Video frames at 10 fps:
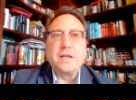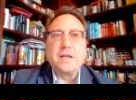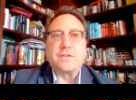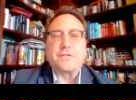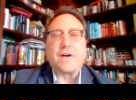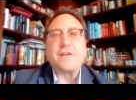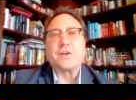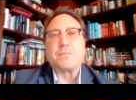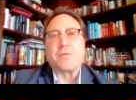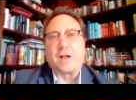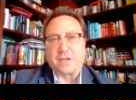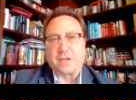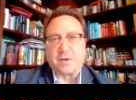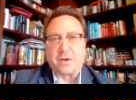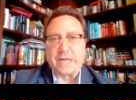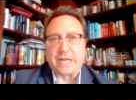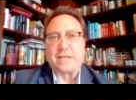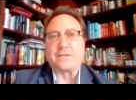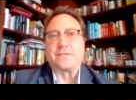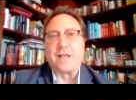It's a 5-year project period
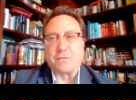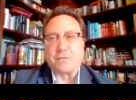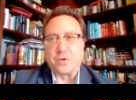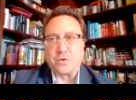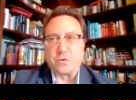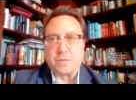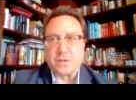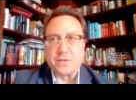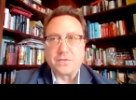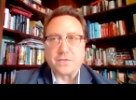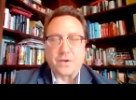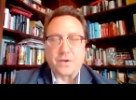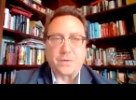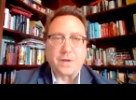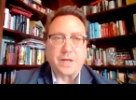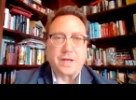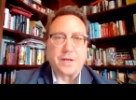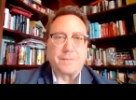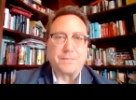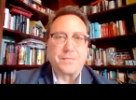and it is not renewable. So
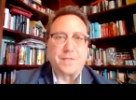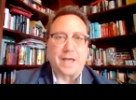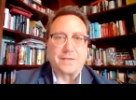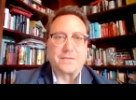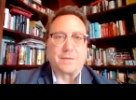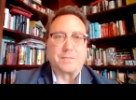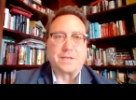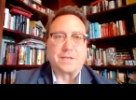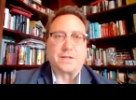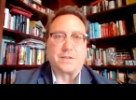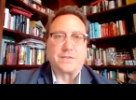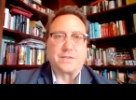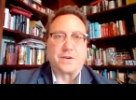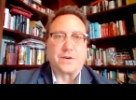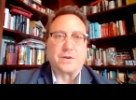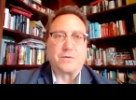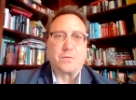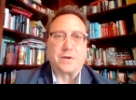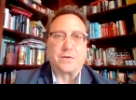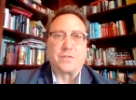that is something to consider
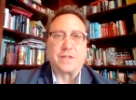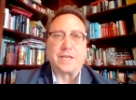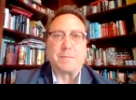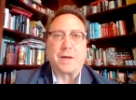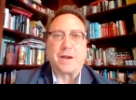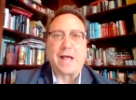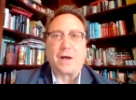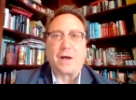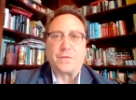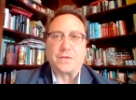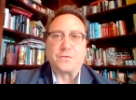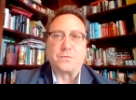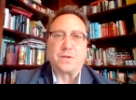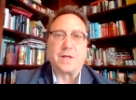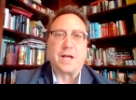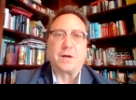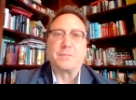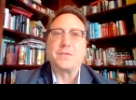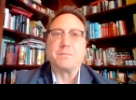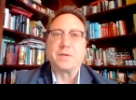when you're thinking about how this will
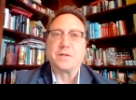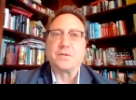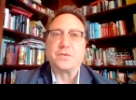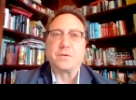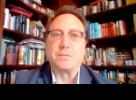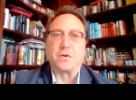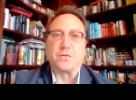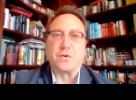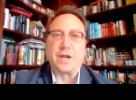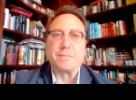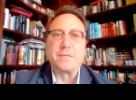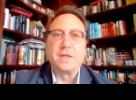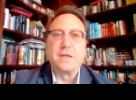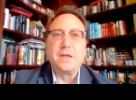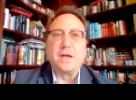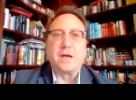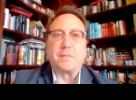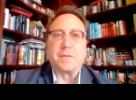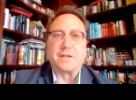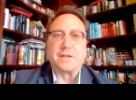help to build a program.
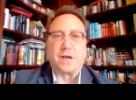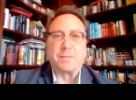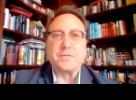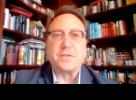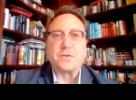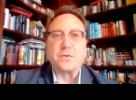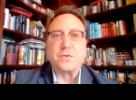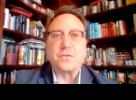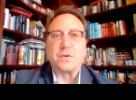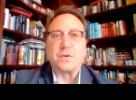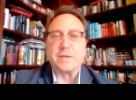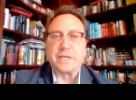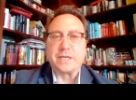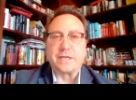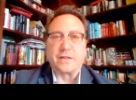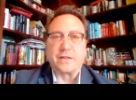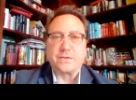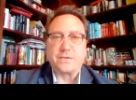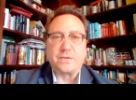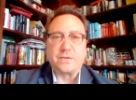It is up to $3 million
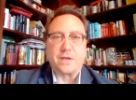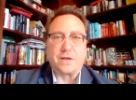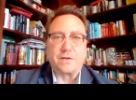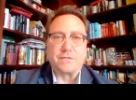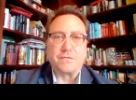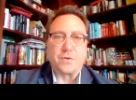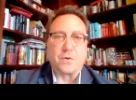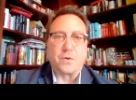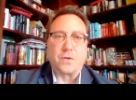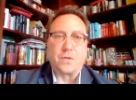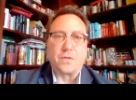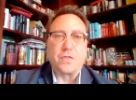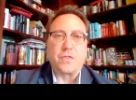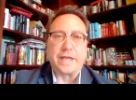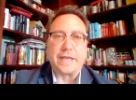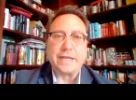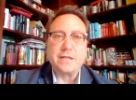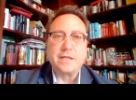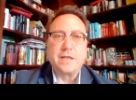for the whole thing.